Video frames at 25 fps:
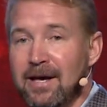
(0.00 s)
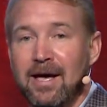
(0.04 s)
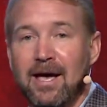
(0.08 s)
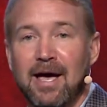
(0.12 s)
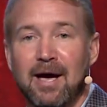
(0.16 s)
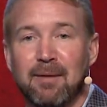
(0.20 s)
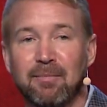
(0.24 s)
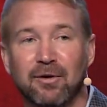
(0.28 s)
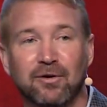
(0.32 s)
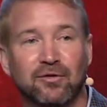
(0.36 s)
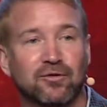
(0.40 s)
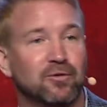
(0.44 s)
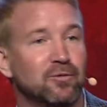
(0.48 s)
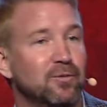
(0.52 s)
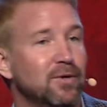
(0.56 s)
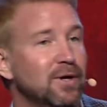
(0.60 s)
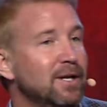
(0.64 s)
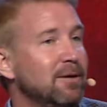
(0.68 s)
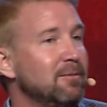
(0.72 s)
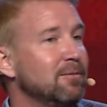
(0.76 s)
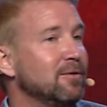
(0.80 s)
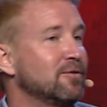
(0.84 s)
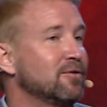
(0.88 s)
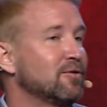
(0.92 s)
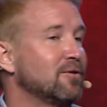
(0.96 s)
And Mr.
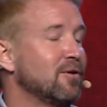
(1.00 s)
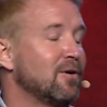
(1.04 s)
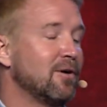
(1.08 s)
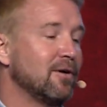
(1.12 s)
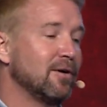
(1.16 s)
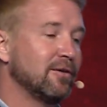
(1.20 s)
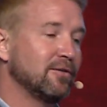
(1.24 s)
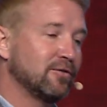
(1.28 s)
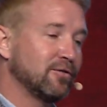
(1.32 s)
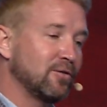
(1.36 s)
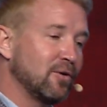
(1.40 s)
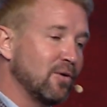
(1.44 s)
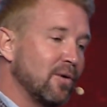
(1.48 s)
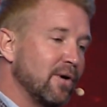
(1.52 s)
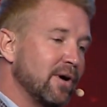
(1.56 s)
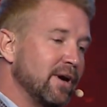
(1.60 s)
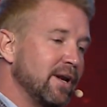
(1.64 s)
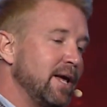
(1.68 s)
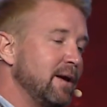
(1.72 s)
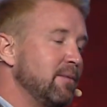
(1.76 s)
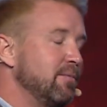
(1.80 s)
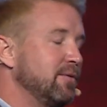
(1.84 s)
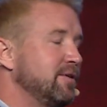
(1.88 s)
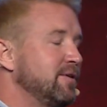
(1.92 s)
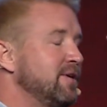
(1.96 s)
Willie would start his story, and
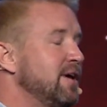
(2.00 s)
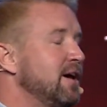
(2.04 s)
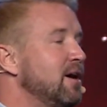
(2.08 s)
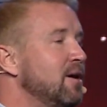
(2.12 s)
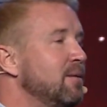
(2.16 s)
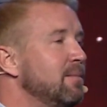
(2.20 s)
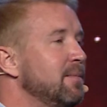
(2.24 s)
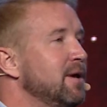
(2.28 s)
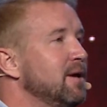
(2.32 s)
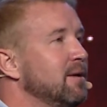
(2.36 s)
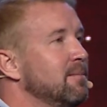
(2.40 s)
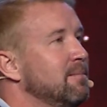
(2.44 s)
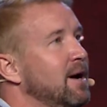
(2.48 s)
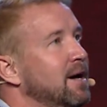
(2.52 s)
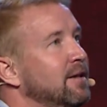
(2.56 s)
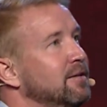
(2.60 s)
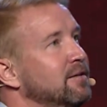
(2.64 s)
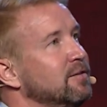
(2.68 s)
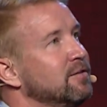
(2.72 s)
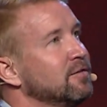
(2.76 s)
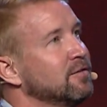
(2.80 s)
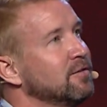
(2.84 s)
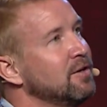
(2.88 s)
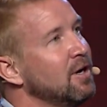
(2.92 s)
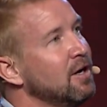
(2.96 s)
he would tell me about
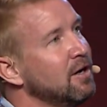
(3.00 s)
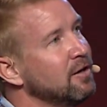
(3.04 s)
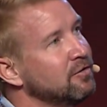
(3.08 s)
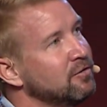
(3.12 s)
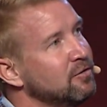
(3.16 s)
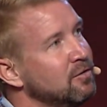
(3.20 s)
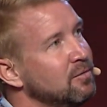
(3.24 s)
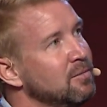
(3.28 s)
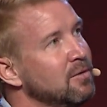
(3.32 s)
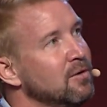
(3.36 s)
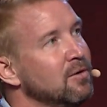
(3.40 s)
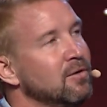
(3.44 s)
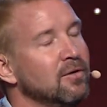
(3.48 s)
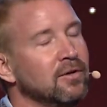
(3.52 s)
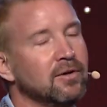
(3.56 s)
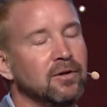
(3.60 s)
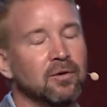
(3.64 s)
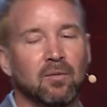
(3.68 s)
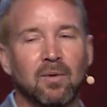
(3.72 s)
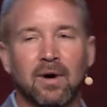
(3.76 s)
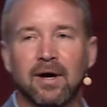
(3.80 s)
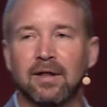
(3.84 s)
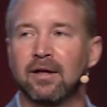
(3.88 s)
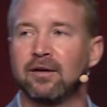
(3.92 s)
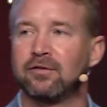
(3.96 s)
this customer and the
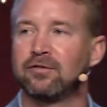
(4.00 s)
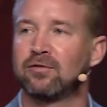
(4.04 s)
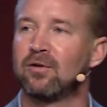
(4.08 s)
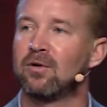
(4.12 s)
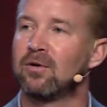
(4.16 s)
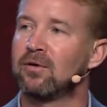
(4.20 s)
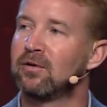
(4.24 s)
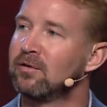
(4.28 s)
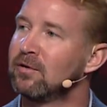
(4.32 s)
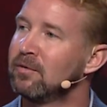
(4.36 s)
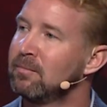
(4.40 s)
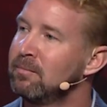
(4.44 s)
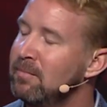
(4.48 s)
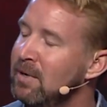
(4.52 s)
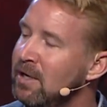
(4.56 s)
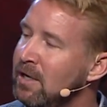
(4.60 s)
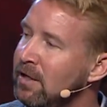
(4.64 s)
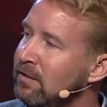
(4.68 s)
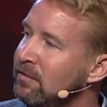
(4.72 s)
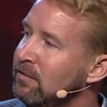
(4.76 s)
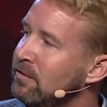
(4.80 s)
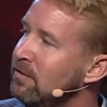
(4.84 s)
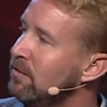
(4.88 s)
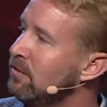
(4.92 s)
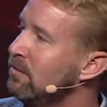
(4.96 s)
way they started their
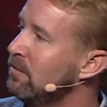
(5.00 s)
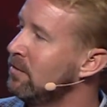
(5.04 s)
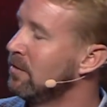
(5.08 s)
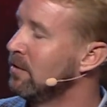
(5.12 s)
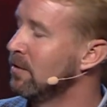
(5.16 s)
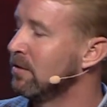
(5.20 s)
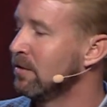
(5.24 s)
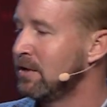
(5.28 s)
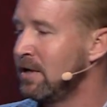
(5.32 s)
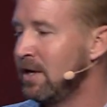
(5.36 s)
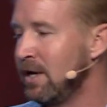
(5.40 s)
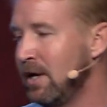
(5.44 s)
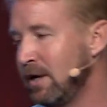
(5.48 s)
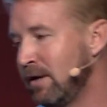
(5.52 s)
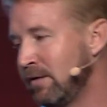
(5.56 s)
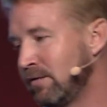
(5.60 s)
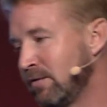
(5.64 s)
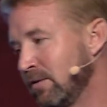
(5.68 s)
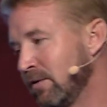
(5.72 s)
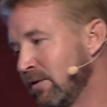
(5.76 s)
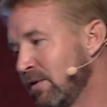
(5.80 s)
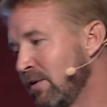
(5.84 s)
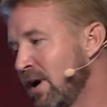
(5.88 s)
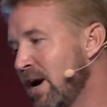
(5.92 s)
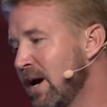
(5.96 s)
business and their kids
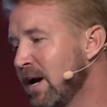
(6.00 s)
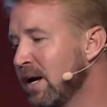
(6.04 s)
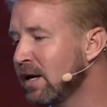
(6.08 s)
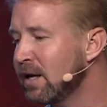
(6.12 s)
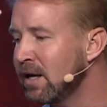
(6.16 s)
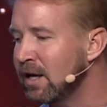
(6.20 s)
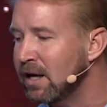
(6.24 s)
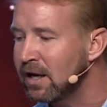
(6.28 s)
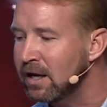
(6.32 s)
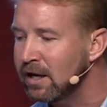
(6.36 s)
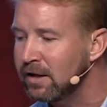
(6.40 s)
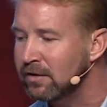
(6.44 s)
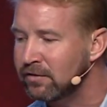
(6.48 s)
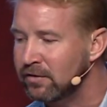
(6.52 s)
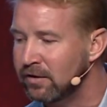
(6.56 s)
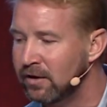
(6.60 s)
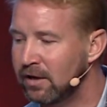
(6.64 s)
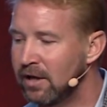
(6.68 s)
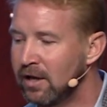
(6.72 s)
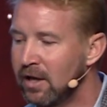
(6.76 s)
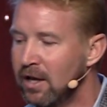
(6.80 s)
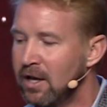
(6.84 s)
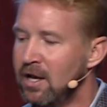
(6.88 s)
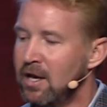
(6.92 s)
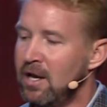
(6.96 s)
and their grandkids
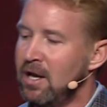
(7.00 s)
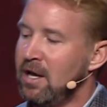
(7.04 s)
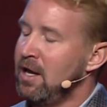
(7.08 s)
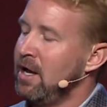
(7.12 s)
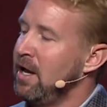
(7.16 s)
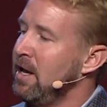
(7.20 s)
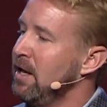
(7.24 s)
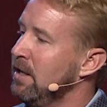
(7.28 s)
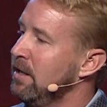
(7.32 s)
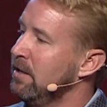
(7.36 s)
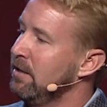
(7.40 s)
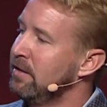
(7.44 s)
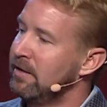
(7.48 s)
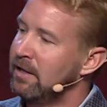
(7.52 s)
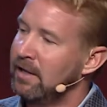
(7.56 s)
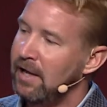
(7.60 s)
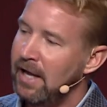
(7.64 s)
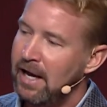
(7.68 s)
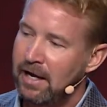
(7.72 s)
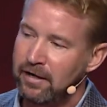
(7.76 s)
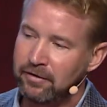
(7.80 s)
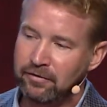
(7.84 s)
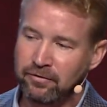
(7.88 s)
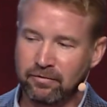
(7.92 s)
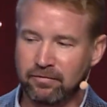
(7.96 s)
and the
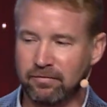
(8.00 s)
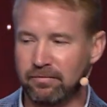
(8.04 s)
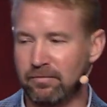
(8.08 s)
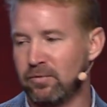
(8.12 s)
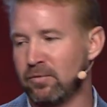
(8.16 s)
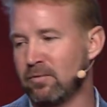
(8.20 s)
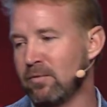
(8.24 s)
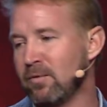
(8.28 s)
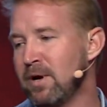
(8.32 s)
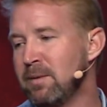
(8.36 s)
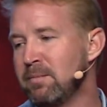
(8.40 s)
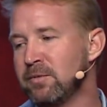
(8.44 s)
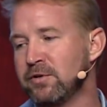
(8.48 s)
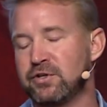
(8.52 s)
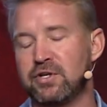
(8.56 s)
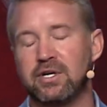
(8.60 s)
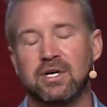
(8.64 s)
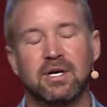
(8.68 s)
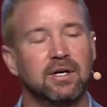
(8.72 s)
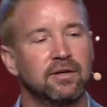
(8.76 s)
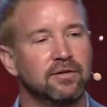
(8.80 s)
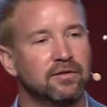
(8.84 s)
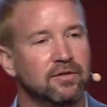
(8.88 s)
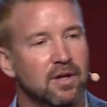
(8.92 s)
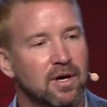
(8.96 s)
last 3
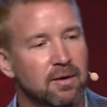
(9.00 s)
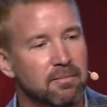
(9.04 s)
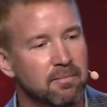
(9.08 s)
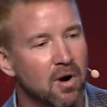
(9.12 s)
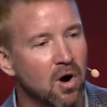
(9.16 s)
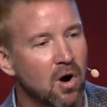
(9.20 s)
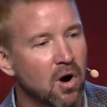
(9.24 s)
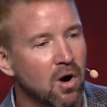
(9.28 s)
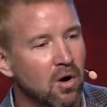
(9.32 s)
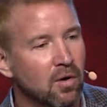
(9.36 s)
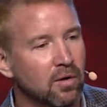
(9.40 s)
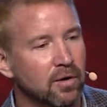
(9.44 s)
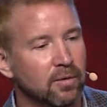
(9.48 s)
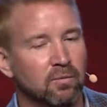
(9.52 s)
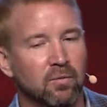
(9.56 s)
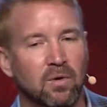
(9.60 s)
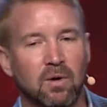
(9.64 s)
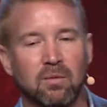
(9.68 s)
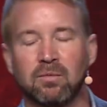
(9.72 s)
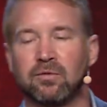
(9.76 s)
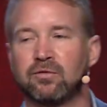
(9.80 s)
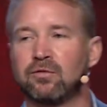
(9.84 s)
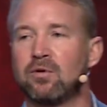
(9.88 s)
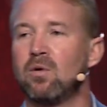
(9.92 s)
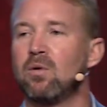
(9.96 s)
machines they bought and
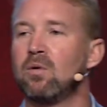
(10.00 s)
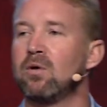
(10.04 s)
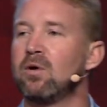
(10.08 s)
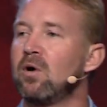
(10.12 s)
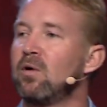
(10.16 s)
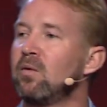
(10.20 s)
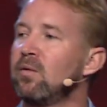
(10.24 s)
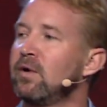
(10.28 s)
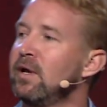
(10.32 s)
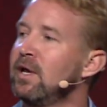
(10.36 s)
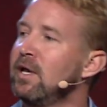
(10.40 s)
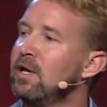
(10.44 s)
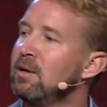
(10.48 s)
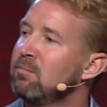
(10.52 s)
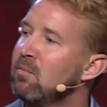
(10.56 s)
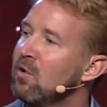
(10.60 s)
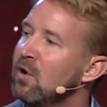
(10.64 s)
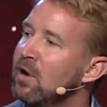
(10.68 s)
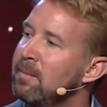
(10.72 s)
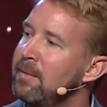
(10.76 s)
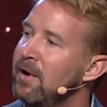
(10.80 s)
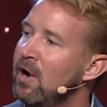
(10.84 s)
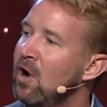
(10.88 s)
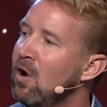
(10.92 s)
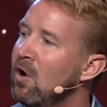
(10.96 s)
what was going on, and he'd
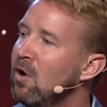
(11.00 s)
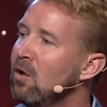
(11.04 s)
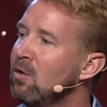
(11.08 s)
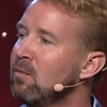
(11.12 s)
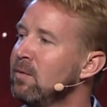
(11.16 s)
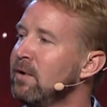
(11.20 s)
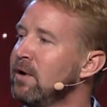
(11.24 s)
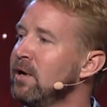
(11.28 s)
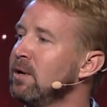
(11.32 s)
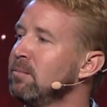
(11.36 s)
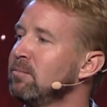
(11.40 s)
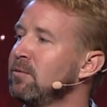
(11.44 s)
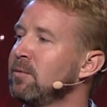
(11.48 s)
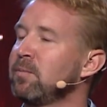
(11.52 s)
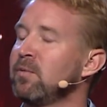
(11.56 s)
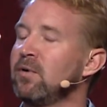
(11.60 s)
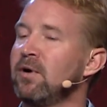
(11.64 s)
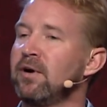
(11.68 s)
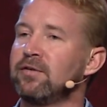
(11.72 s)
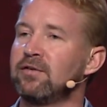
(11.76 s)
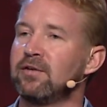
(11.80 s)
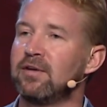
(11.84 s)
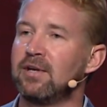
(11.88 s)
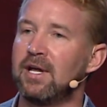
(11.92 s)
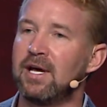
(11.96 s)
bring me all the way up to
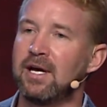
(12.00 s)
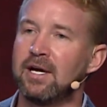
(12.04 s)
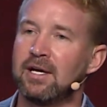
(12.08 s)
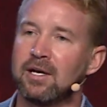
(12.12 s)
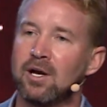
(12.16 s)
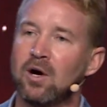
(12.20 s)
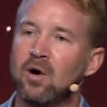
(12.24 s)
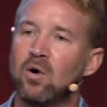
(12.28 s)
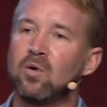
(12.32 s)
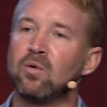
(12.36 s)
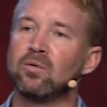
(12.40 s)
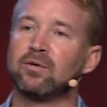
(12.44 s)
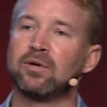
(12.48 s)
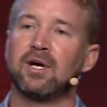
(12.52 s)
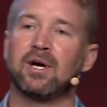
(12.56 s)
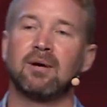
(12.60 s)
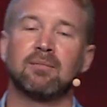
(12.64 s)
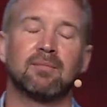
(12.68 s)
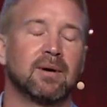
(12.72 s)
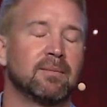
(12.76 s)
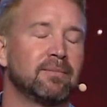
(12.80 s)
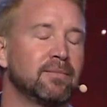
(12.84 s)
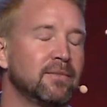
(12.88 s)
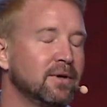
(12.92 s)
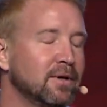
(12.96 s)
present day, and the whole time
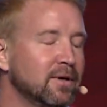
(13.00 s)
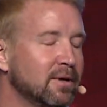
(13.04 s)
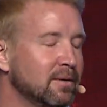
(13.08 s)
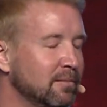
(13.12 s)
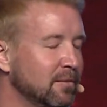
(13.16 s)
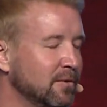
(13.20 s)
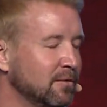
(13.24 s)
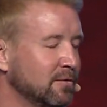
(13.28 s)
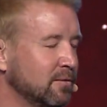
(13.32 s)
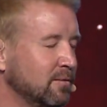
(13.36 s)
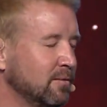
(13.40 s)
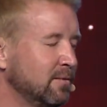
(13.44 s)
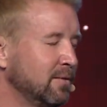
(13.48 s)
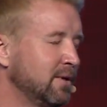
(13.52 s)
I'm thinking, Mr.